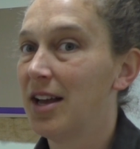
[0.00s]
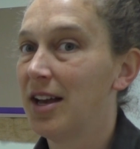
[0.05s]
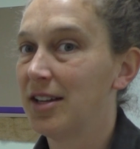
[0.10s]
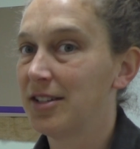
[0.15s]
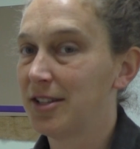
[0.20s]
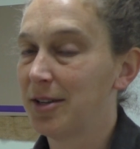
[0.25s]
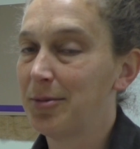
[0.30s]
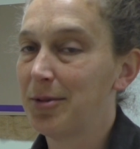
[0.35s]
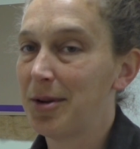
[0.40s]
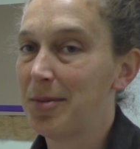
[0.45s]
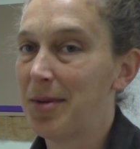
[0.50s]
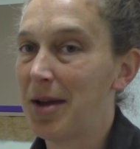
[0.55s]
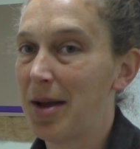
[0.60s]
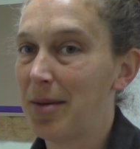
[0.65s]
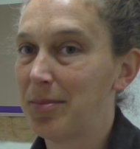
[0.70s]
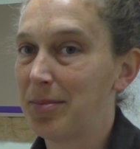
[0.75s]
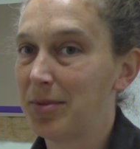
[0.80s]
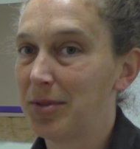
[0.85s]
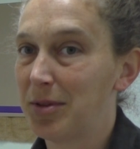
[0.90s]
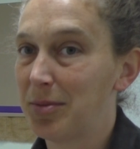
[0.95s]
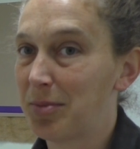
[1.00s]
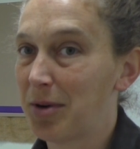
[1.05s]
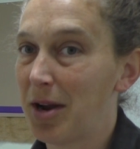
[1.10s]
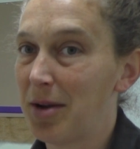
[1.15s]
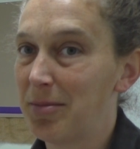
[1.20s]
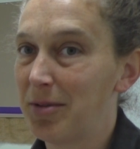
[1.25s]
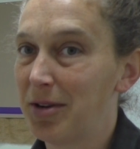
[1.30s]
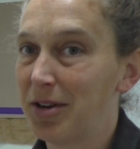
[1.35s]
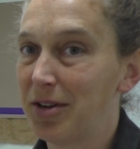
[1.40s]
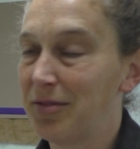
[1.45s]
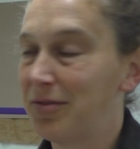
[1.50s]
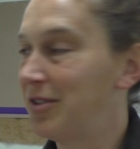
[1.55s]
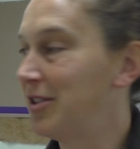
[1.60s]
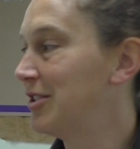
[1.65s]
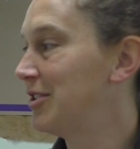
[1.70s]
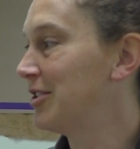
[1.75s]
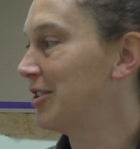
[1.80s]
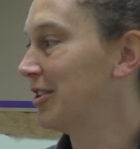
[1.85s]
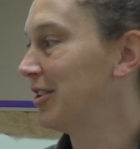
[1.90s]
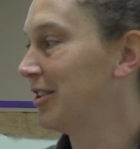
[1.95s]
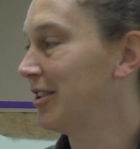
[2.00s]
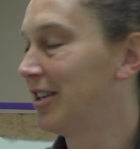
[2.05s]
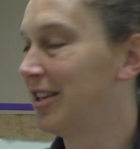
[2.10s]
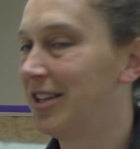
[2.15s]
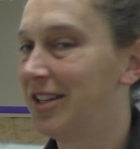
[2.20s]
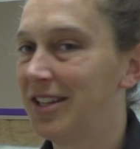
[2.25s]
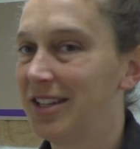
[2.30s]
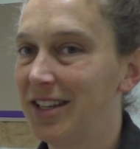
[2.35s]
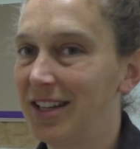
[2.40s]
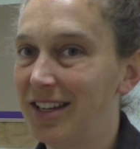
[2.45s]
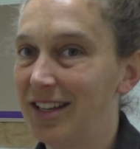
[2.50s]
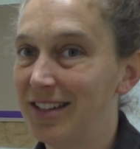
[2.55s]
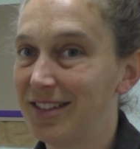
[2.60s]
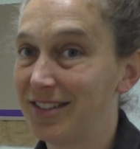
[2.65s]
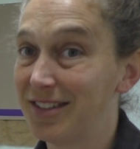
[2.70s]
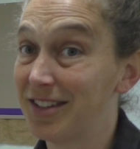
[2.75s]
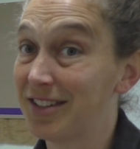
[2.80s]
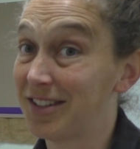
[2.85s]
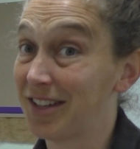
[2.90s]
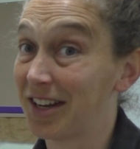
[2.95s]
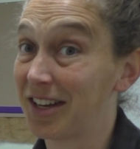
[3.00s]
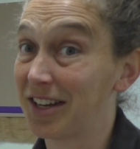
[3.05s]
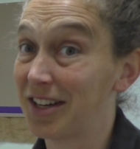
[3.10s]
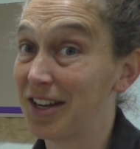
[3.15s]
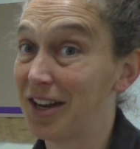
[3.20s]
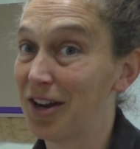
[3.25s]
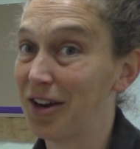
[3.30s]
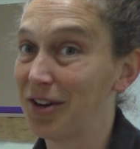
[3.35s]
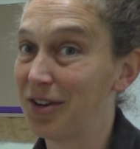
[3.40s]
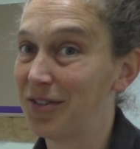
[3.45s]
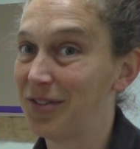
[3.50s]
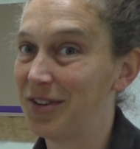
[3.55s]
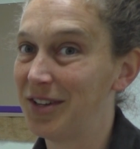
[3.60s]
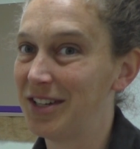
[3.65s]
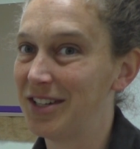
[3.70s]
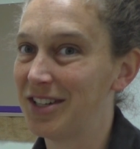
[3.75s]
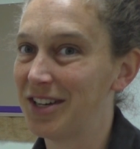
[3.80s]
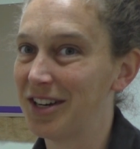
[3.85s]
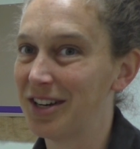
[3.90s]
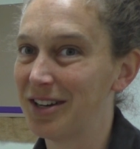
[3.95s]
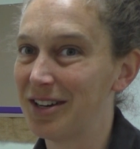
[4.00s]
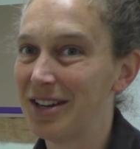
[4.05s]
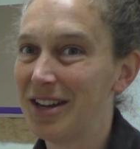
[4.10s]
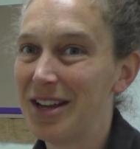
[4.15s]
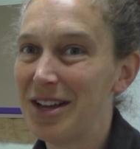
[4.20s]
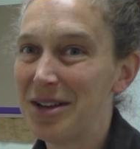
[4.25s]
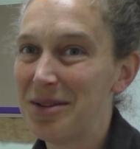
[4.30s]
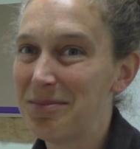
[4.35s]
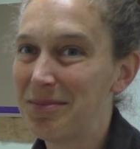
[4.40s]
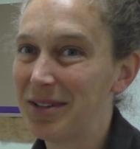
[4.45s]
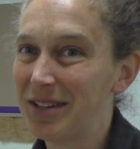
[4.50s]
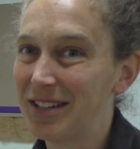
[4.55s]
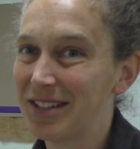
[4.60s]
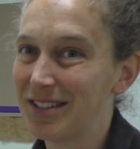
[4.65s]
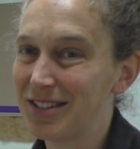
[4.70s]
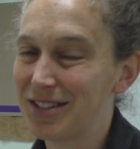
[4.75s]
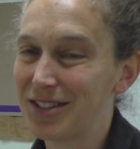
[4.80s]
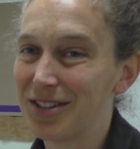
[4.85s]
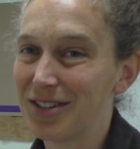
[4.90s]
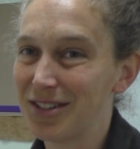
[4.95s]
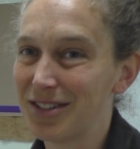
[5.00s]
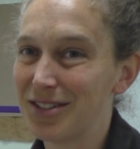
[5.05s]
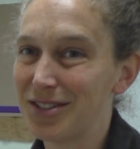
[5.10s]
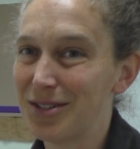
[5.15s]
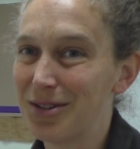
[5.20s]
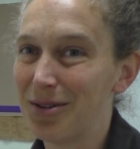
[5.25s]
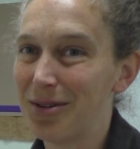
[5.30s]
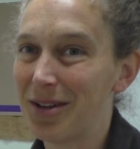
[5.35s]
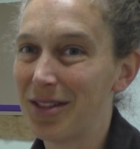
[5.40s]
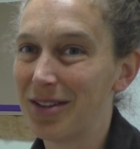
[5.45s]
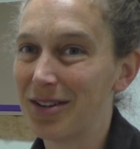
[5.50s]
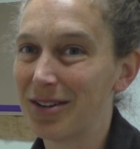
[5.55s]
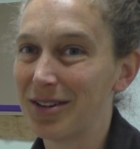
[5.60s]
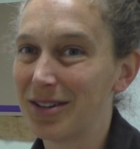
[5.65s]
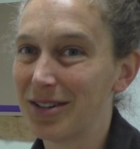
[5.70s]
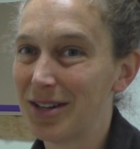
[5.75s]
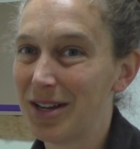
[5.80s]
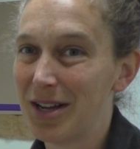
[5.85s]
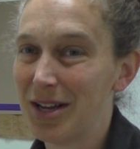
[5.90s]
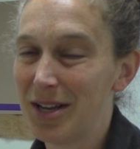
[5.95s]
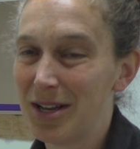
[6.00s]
A subway map, the primary feature is the secondary feature because there is no other